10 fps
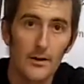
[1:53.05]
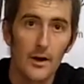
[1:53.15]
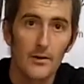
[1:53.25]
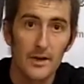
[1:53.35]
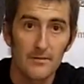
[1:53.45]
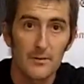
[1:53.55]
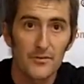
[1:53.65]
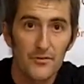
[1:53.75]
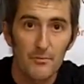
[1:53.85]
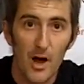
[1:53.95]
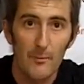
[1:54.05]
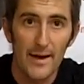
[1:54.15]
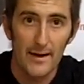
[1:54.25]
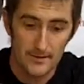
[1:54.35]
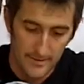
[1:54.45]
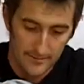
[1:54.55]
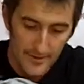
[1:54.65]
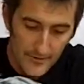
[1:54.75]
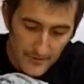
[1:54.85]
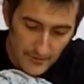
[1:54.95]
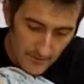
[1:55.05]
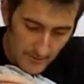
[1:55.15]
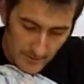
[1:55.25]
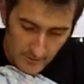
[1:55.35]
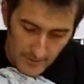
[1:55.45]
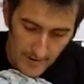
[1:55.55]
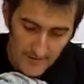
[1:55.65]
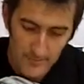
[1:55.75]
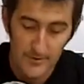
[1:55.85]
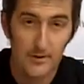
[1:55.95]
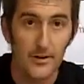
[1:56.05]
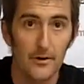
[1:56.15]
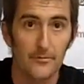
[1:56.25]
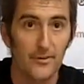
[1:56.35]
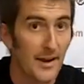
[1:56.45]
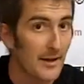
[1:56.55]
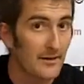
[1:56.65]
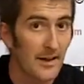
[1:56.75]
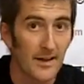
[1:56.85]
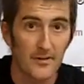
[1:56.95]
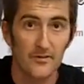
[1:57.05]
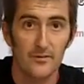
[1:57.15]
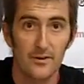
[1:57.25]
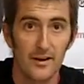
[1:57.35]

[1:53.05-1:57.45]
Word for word: you know, even with a small pack like this, it's possible to go for eight days.